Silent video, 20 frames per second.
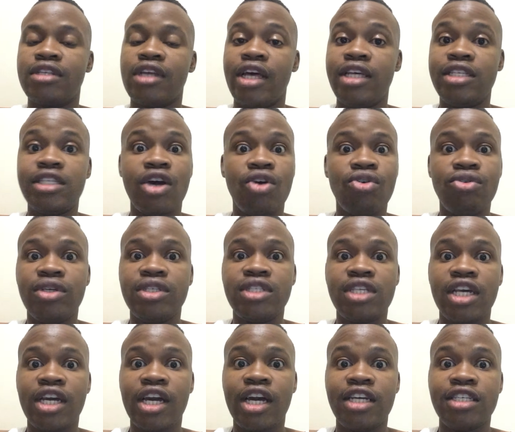as I always
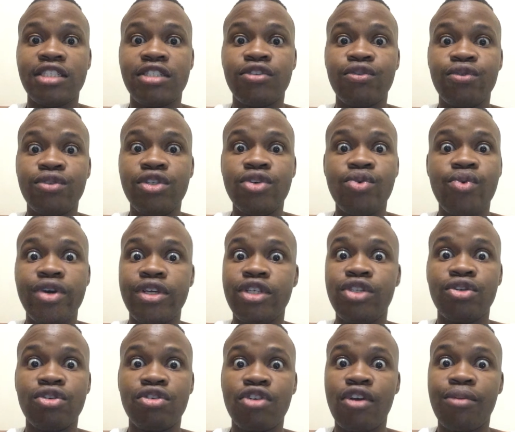say, guys, losing weight
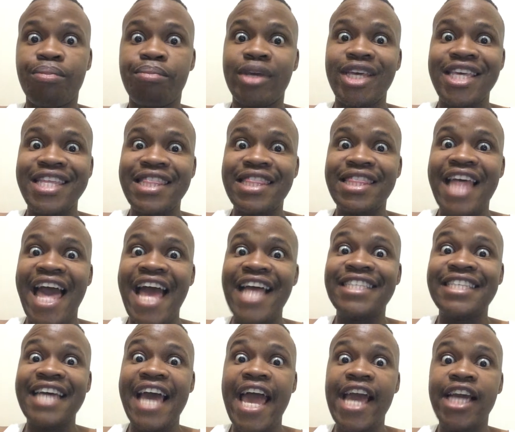should not be
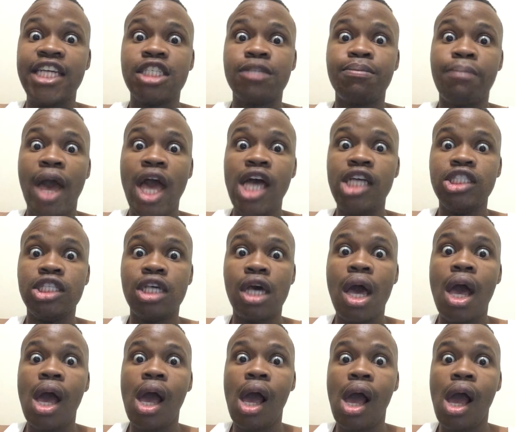that
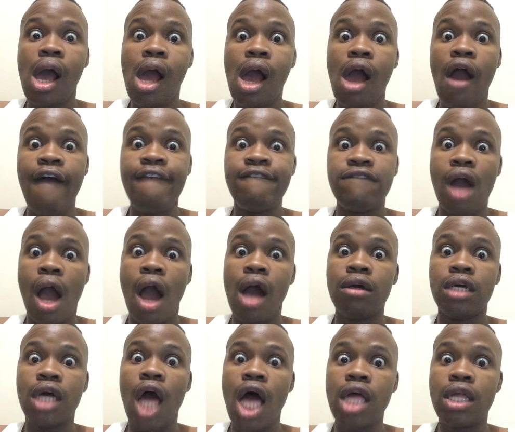expensive.
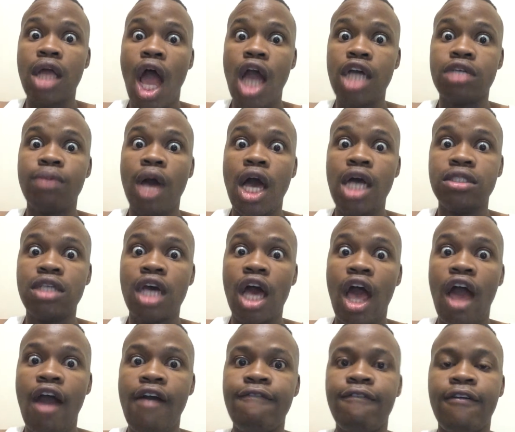That
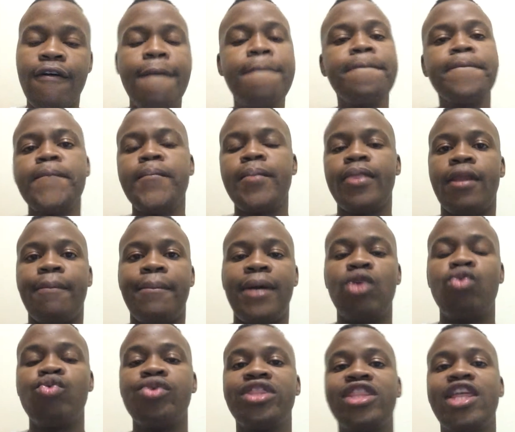expensive.
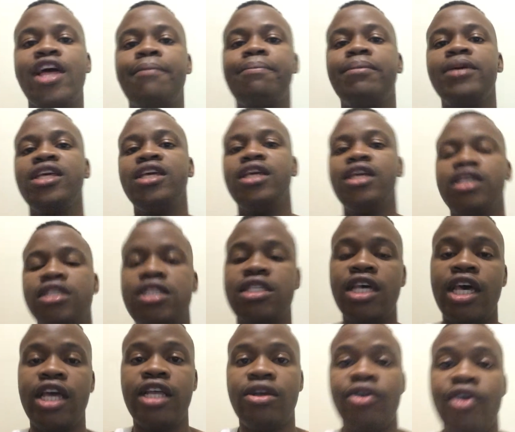But with that being
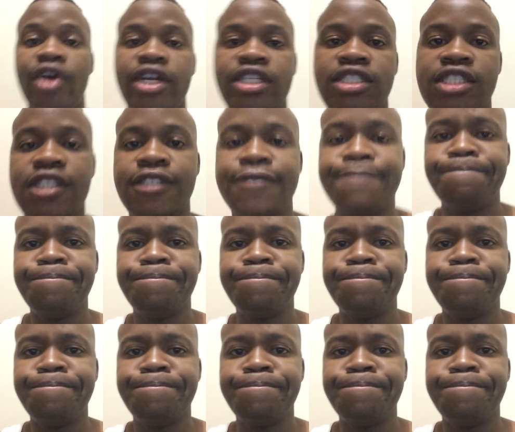said, right,